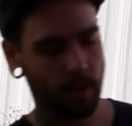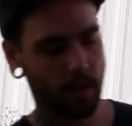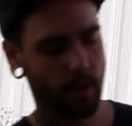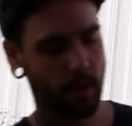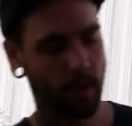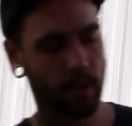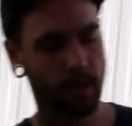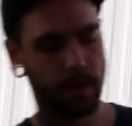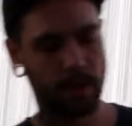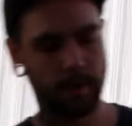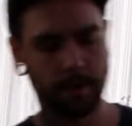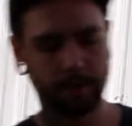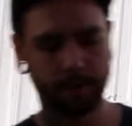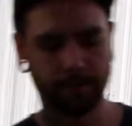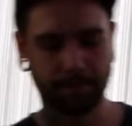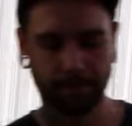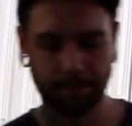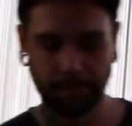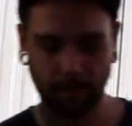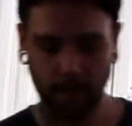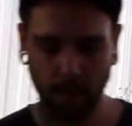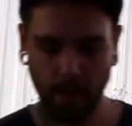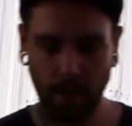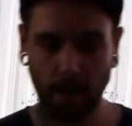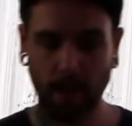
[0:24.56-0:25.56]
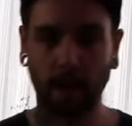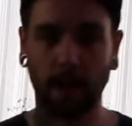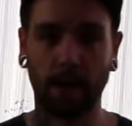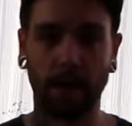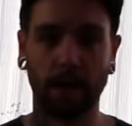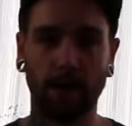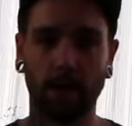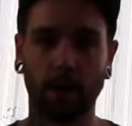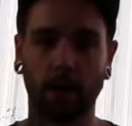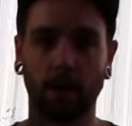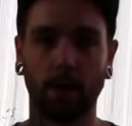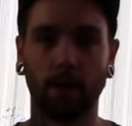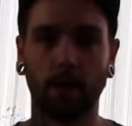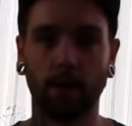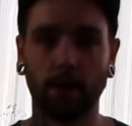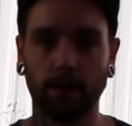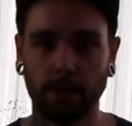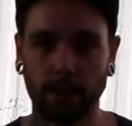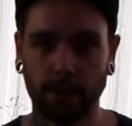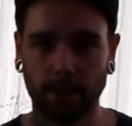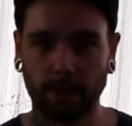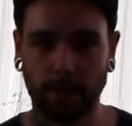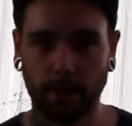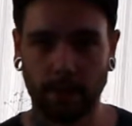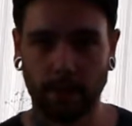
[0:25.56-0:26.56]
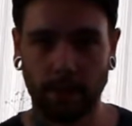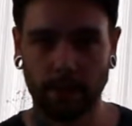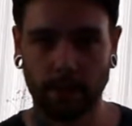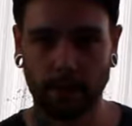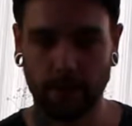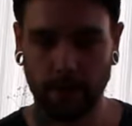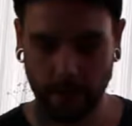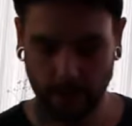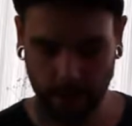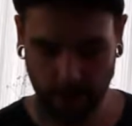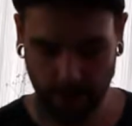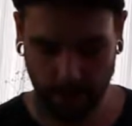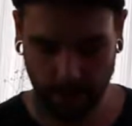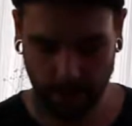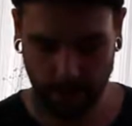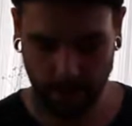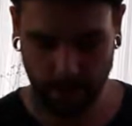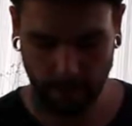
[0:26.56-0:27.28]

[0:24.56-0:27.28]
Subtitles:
I don't know how close this video is going to be,